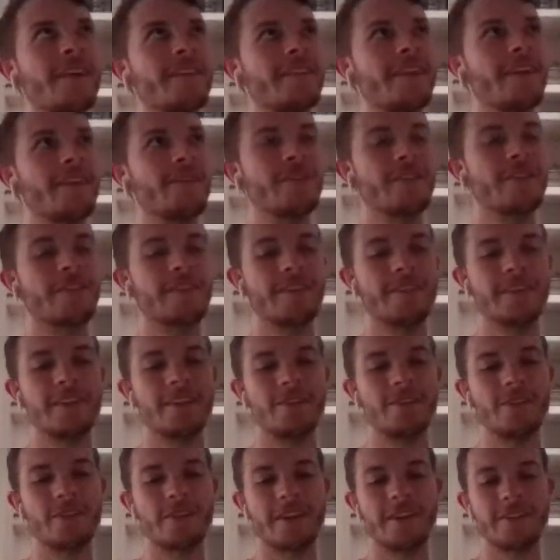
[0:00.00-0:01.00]
Definitely something to
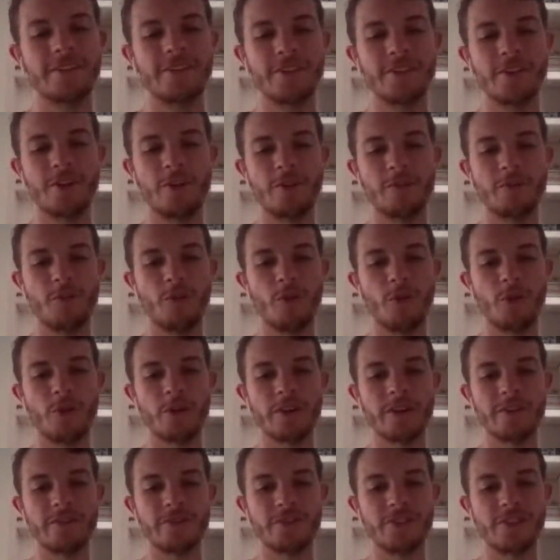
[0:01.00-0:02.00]
look into going forward,
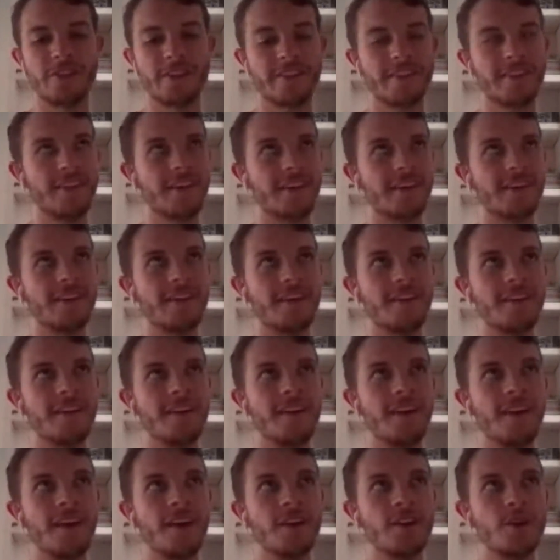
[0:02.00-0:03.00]
of just like a
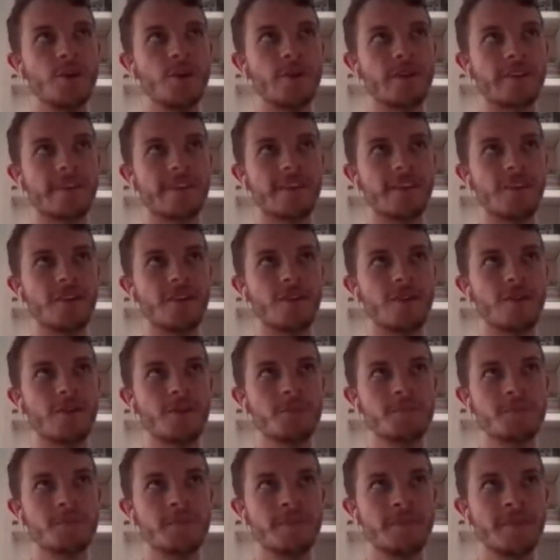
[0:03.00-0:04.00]
USL,
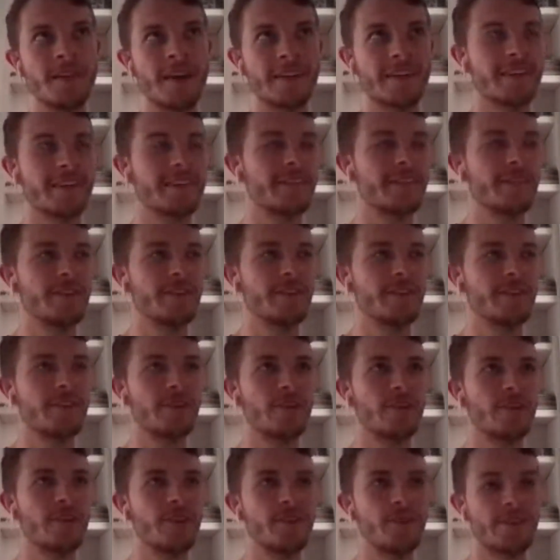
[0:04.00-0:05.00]
I guess you call them
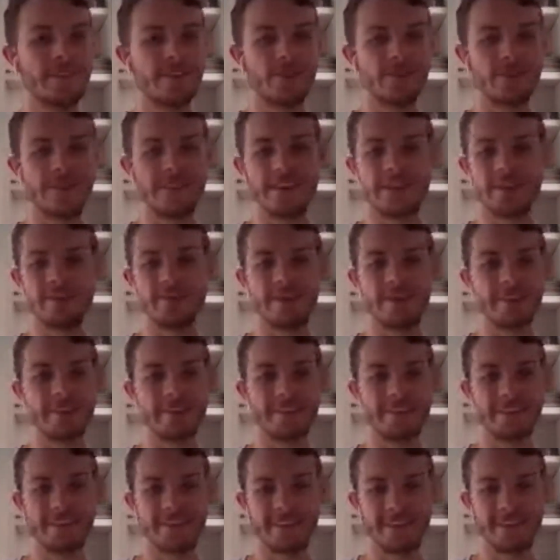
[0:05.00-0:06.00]
USL
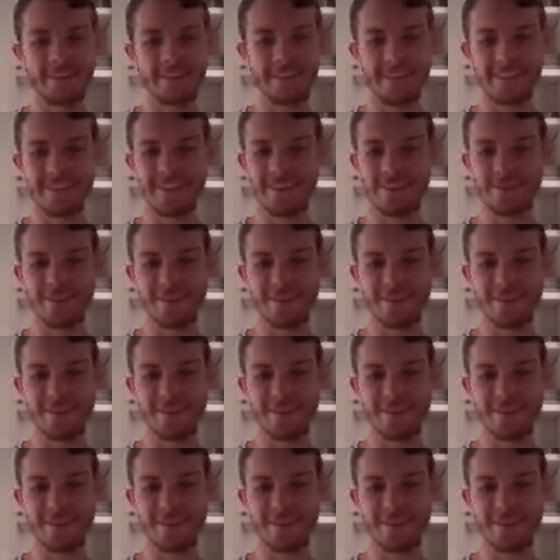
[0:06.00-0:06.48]
tidbits or stuff